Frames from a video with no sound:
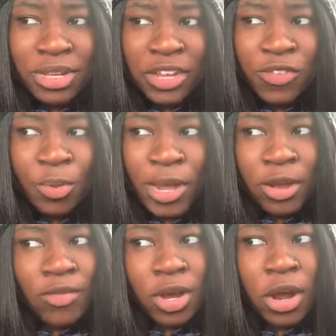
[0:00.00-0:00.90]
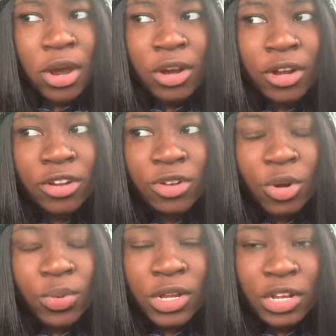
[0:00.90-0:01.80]
if you pay with a card, you
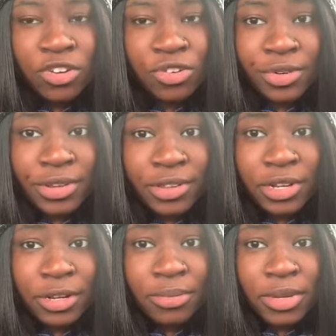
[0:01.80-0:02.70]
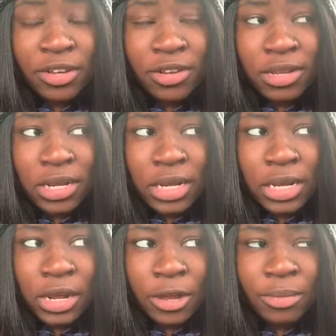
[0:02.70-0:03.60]
don't need your receipt. They just look
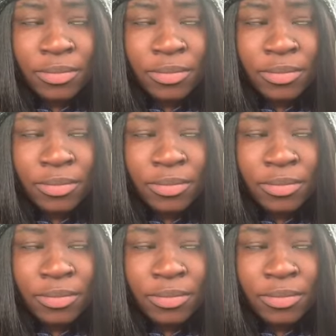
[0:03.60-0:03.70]
it up.